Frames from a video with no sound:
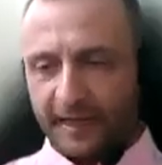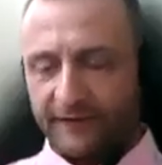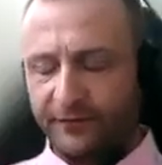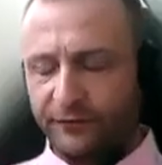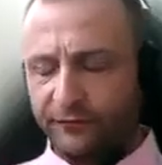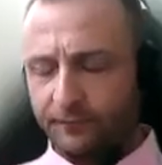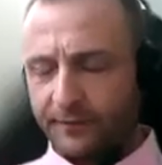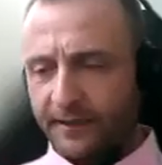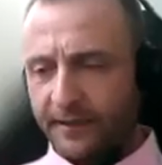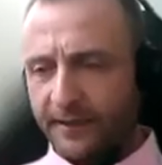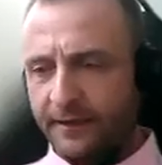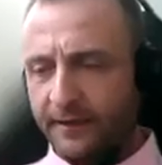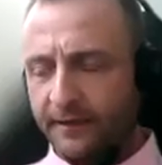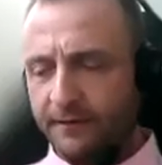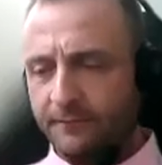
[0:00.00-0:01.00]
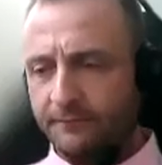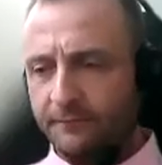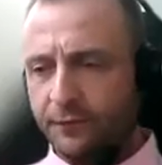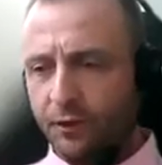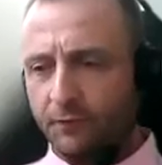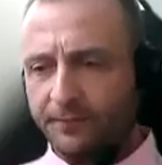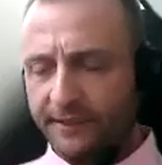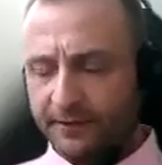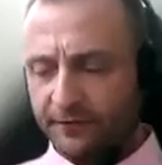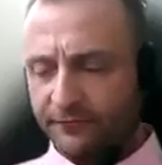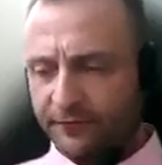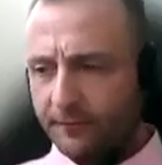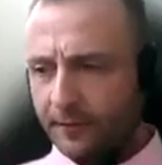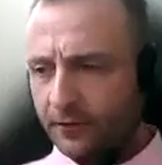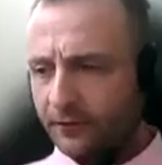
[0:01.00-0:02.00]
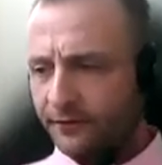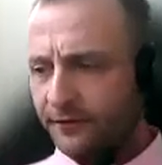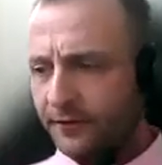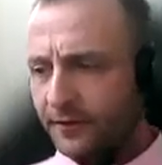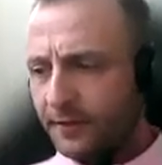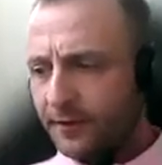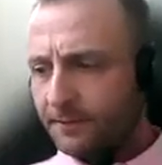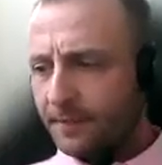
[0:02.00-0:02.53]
having to be completely remote,